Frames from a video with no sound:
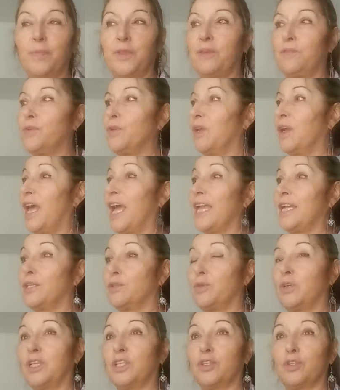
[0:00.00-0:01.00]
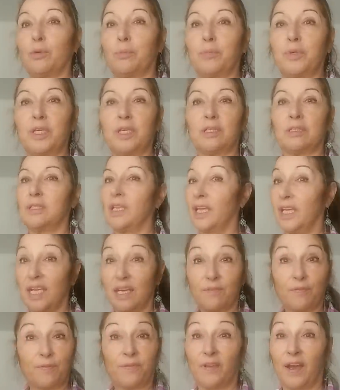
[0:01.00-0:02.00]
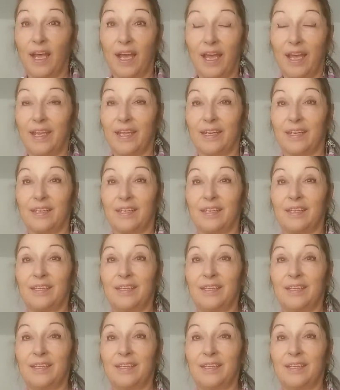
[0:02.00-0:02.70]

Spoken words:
If you like to eat your meat, again, fine.